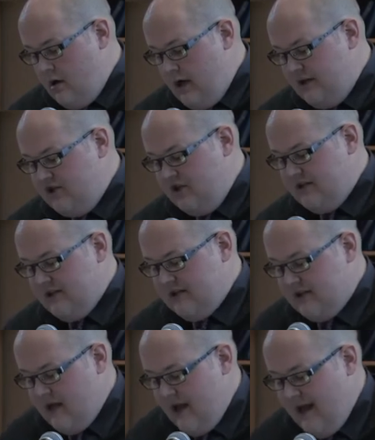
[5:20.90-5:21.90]
and
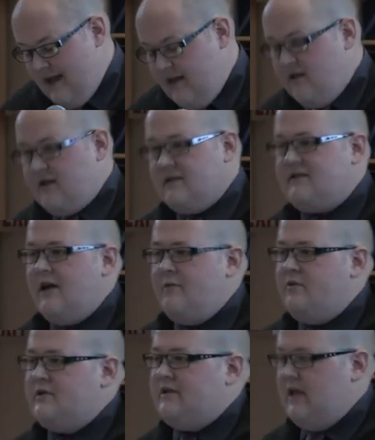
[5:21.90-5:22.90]
Jesus and the
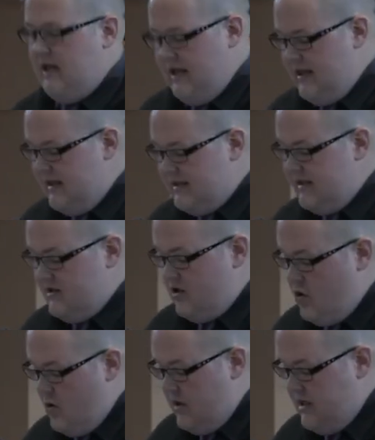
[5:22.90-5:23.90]
disciples said, "This isn't
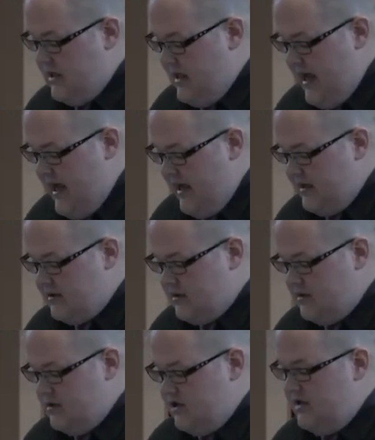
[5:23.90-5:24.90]
going to last."
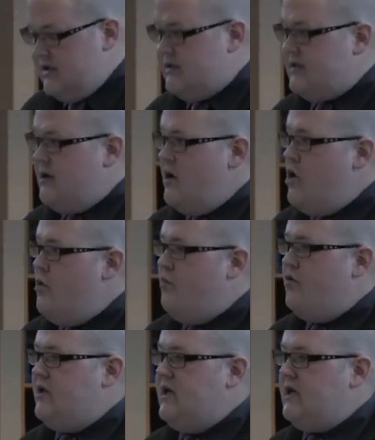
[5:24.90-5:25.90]
Jesus
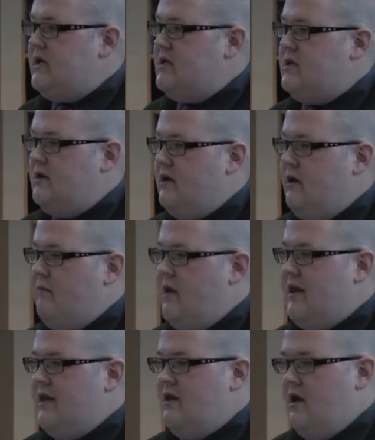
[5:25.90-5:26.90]
predicted to them
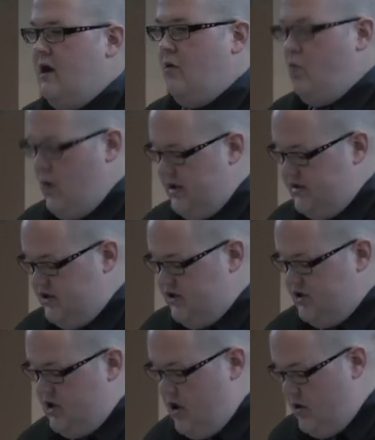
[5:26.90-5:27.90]
that not one
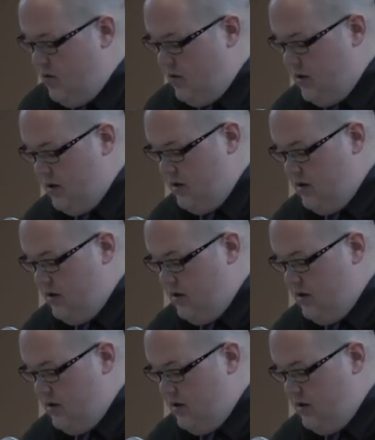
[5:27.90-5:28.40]
stone